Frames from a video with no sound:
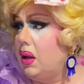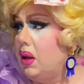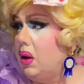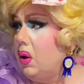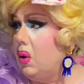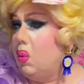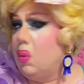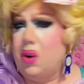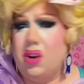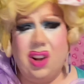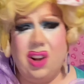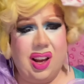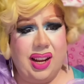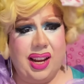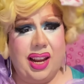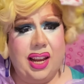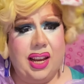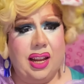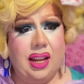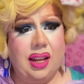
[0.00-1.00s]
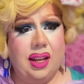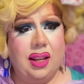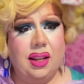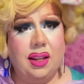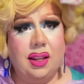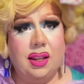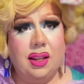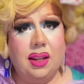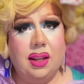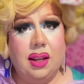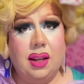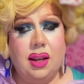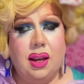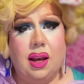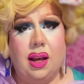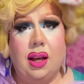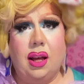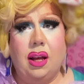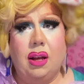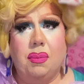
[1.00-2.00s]
We're not getting
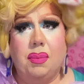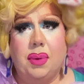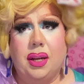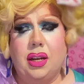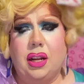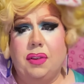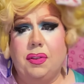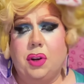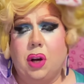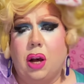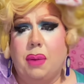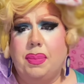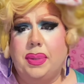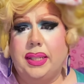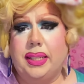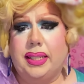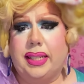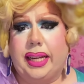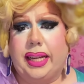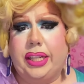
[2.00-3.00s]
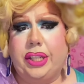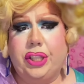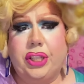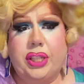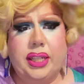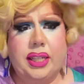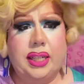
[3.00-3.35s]
enough compensation,